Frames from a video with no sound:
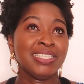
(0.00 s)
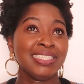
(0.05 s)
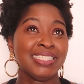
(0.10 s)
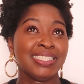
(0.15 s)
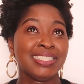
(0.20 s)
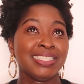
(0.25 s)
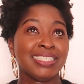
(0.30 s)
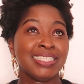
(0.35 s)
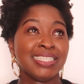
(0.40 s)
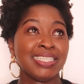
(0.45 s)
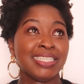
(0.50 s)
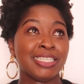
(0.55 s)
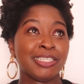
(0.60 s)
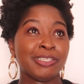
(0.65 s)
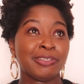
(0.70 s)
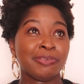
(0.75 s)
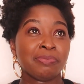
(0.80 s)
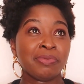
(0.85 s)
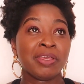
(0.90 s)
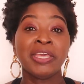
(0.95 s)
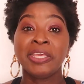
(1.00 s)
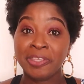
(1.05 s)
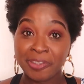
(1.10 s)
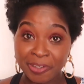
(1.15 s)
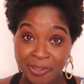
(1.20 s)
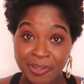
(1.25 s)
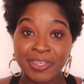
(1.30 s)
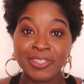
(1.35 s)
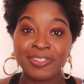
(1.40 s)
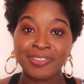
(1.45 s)
it.
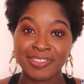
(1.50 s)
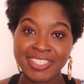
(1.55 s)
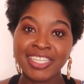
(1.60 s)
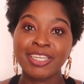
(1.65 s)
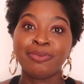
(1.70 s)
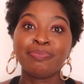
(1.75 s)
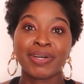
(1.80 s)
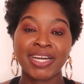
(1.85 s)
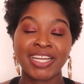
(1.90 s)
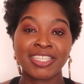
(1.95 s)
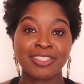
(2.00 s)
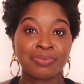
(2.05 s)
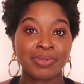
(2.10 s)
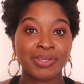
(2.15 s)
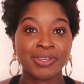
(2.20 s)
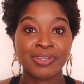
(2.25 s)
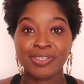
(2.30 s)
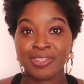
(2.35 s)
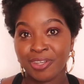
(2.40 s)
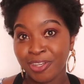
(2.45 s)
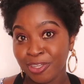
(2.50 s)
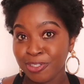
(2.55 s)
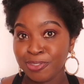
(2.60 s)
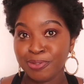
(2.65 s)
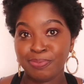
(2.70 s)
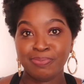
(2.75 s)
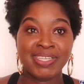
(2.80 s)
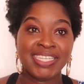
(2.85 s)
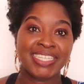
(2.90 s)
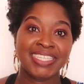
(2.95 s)
You're going to need pads because you're going
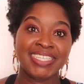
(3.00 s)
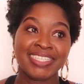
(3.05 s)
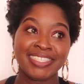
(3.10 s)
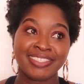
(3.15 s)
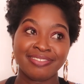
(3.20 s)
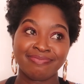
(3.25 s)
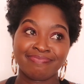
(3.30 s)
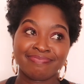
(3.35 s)
to bleed.